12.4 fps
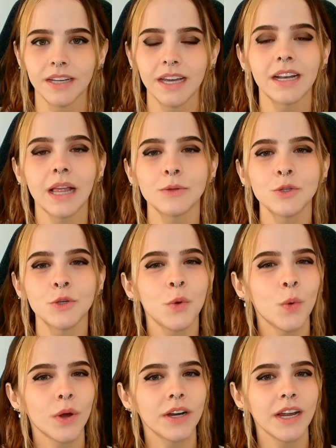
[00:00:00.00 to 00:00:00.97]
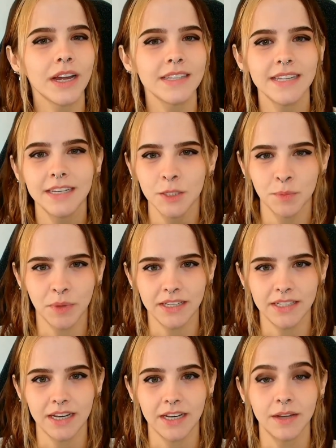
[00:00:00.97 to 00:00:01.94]
It allows you to organize and display
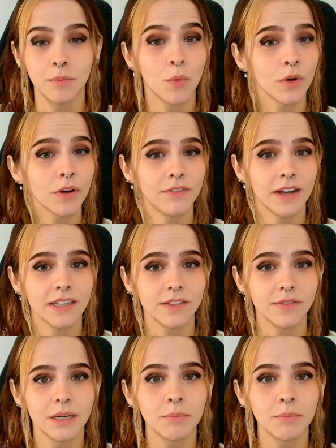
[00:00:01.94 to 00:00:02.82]
data more effectively